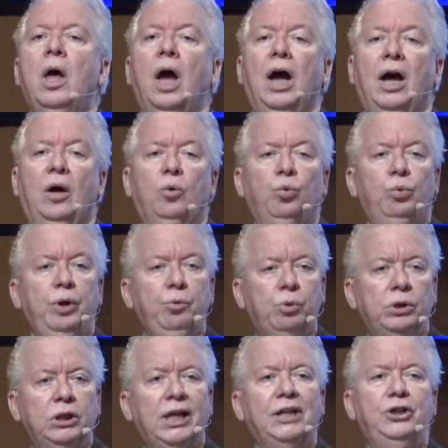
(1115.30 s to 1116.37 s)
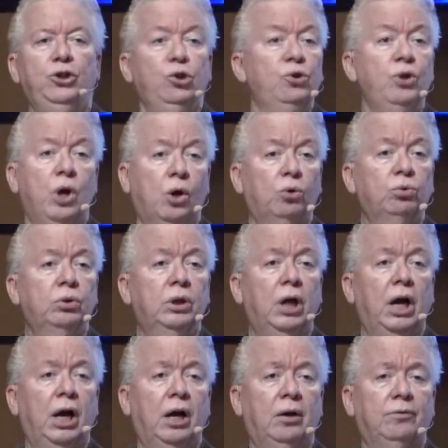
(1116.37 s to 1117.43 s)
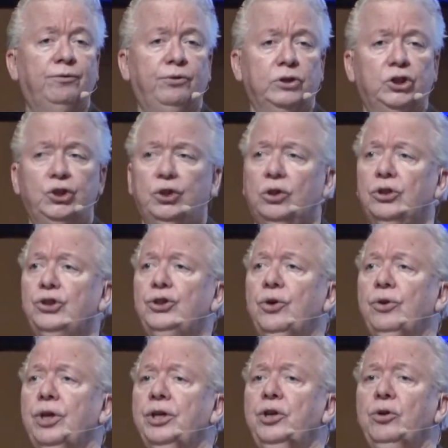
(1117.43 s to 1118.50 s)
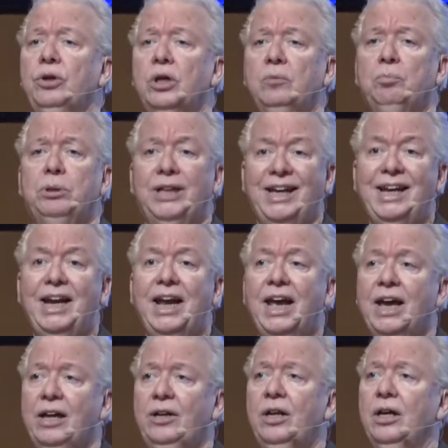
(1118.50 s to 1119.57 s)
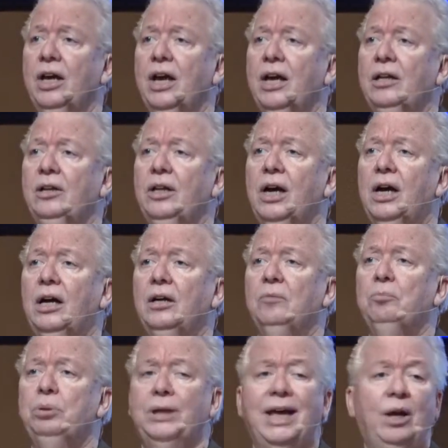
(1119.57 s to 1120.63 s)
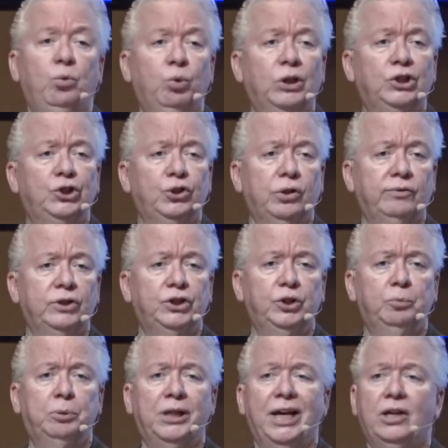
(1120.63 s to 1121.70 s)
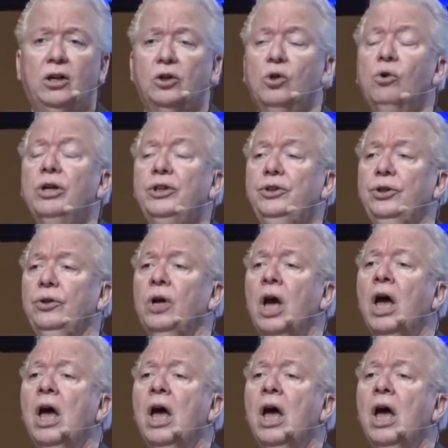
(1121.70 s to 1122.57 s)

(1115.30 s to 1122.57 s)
uh, we will let you know uh, for sure so that you can plan ahead and uh, plan which service you plan on going to.